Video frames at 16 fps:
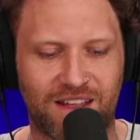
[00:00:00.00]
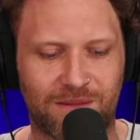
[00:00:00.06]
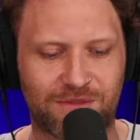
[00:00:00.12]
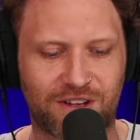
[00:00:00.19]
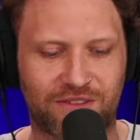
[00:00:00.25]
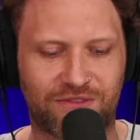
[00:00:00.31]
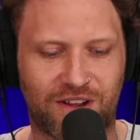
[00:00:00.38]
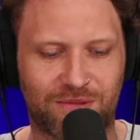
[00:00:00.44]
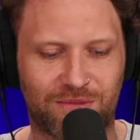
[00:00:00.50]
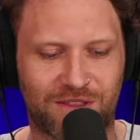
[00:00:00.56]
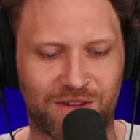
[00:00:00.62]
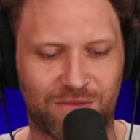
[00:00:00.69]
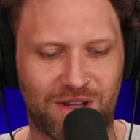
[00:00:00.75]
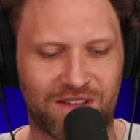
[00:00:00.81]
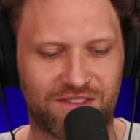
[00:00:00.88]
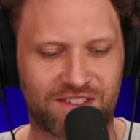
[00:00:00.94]
I'm trying to find what
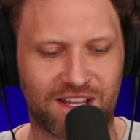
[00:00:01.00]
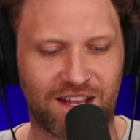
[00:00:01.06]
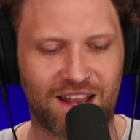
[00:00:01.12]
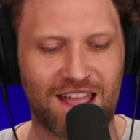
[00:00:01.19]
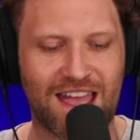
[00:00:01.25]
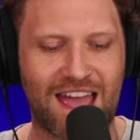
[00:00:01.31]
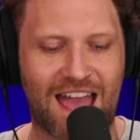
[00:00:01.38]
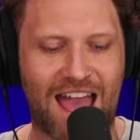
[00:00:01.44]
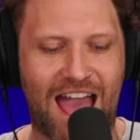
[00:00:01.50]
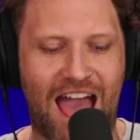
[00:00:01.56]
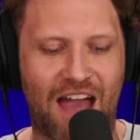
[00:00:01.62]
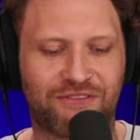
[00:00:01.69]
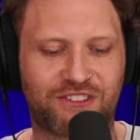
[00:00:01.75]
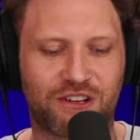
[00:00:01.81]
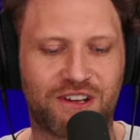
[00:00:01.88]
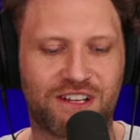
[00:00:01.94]
the wife said.
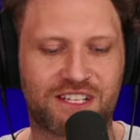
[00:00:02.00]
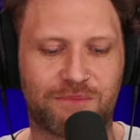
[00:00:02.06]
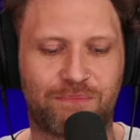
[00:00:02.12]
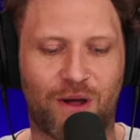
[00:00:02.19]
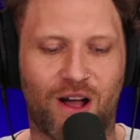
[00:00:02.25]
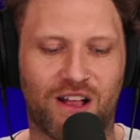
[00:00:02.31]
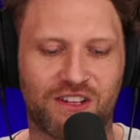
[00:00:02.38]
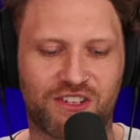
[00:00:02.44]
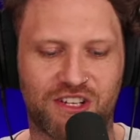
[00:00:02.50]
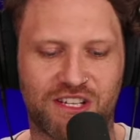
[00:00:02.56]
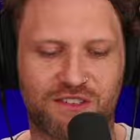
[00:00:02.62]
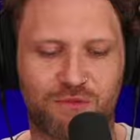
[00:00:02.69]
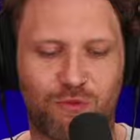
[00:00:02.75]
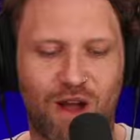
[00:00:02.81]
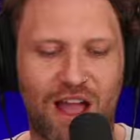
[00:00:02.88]
After his apology, his